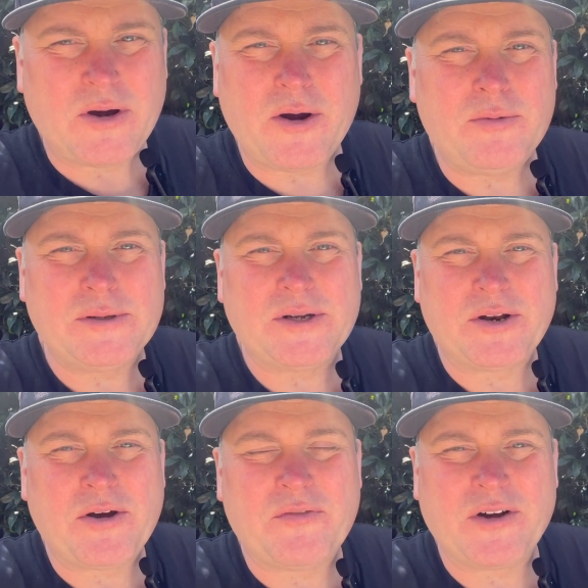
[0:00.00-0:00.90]
I really
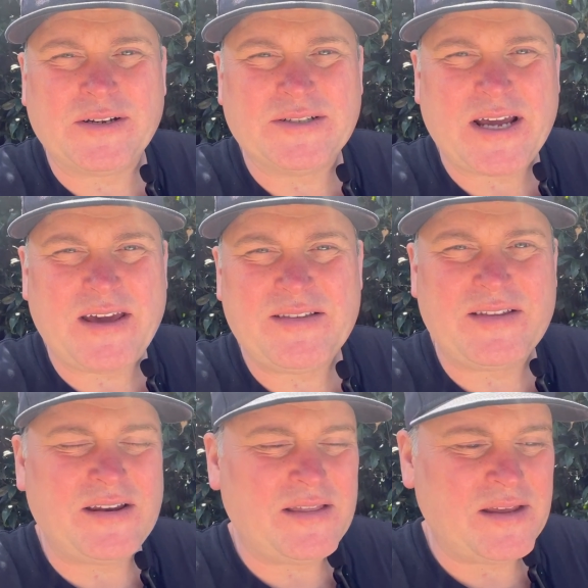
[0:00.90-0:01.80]
don't know if I can
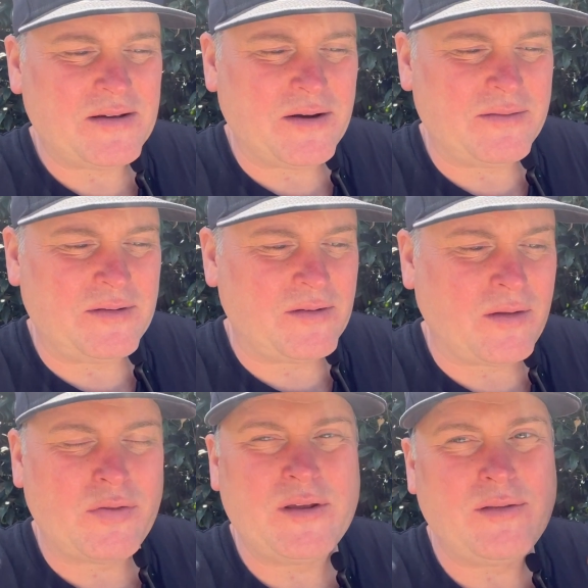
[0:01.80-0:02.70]
taste anything. I
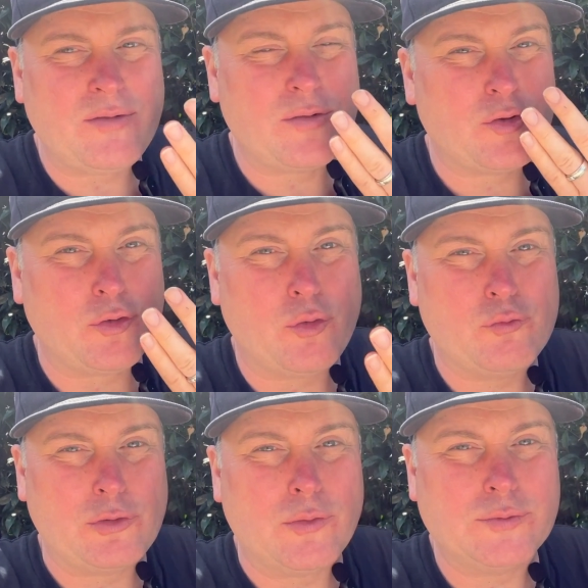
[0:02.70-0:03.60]
think it's just so
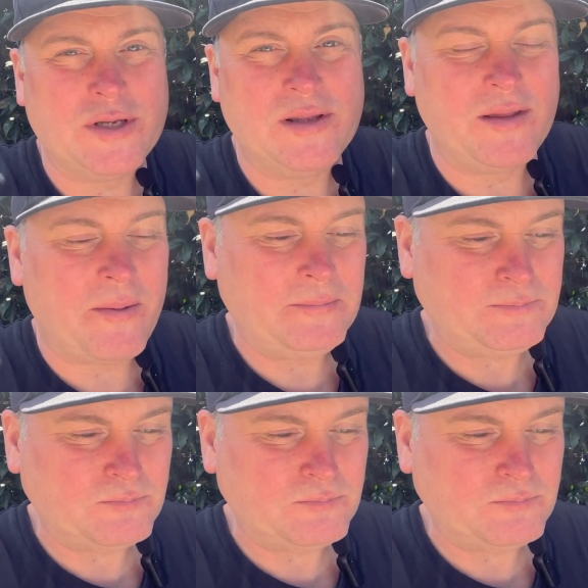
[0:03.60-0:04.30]
salty that,